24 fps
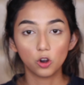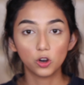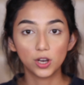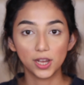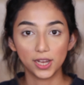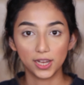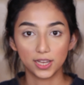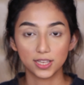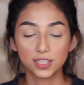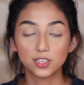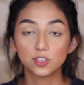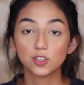
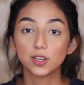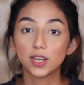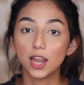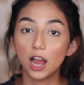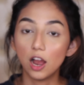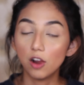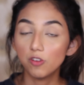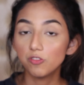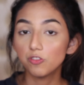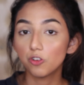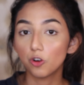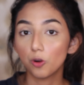Okay, so
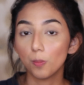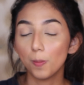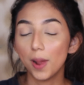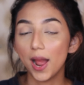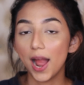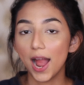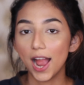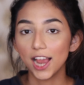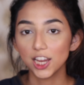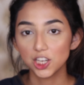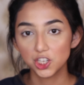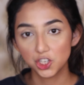now for
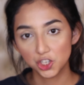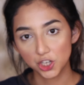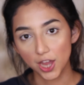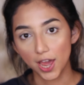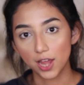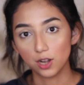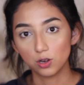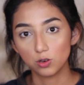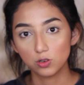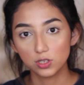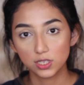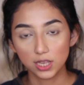my
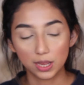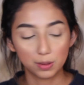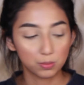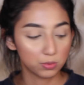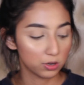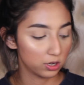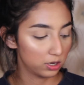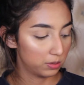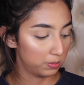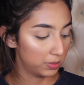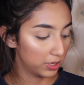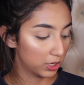eyeshadows,
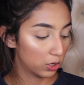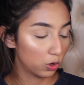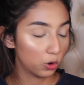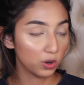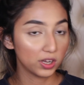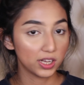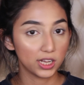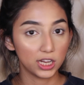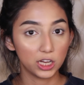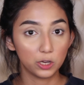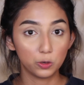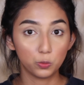I'm going to be
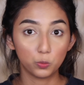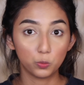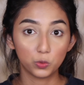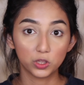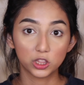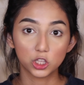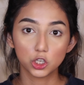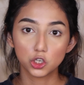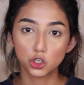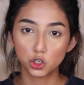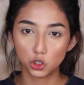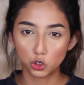going in
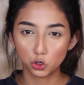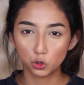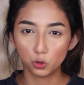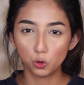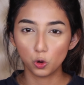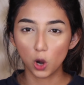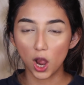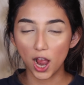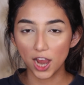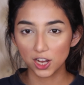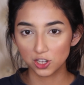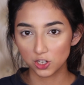with
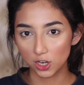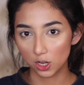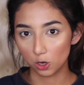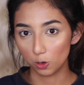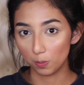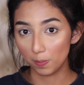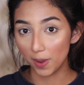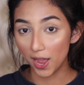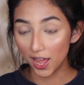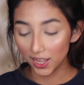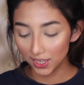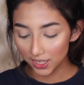2
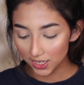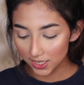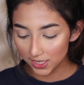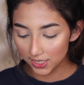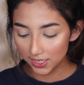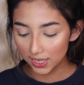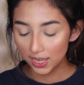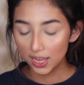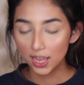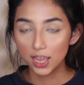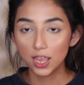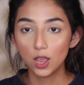eyeshadow
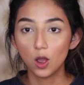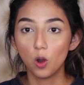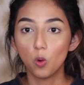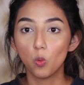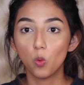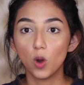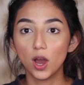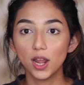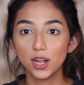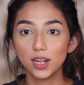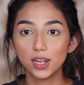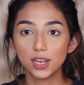palettes.
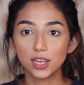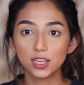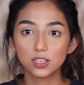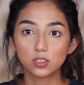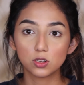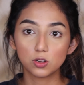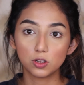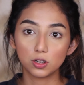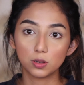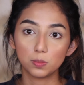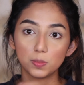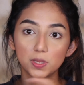One
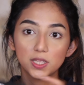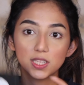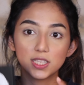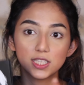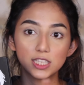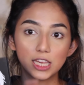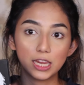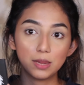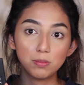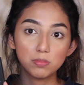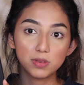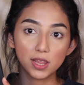is going to be the
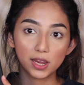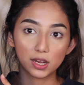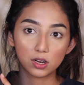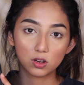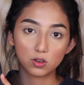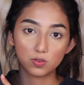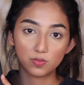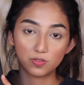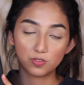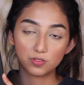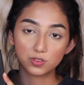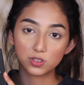same Deck
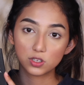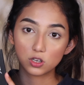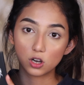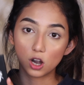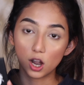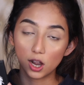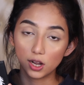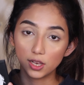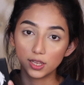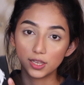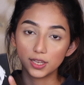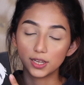of
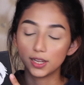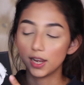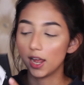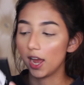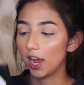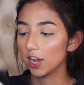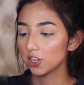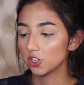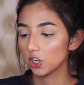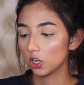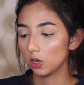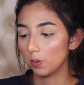Scarlet
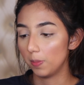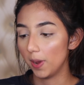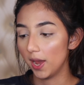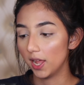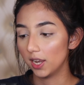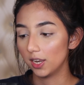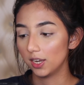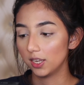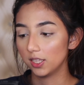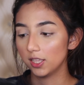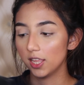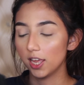eyeshadow
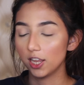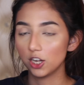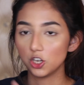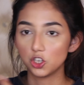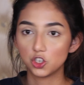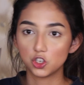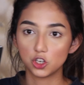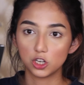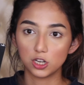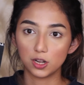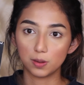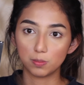palette, the
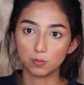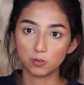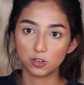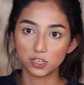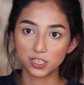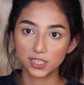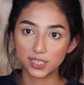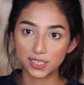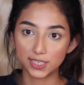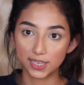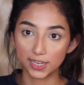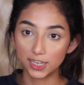edition number
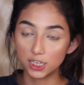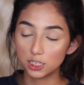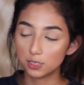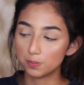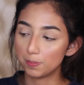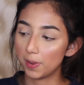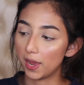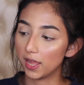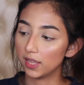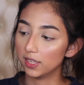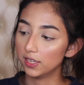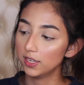6
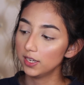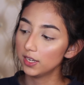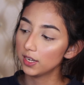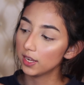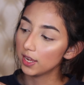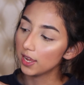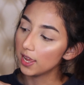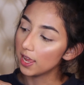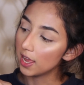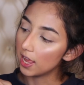palette.